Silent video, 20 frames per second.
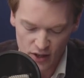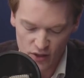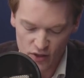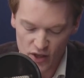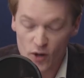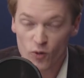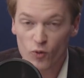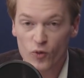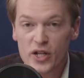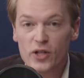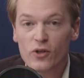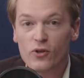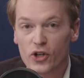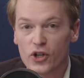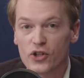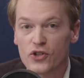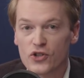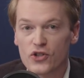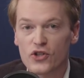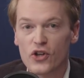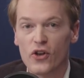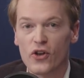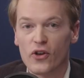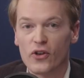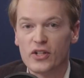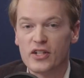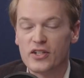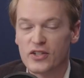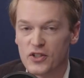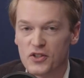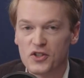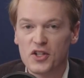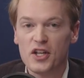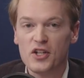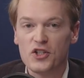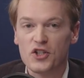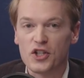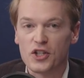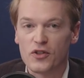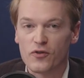Their real concern is the
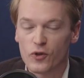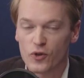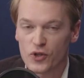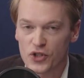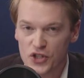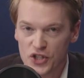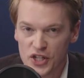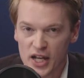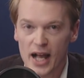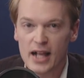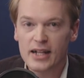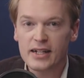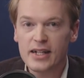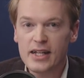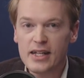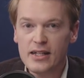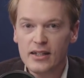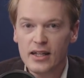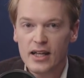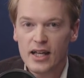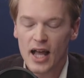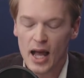teaching of Christianity,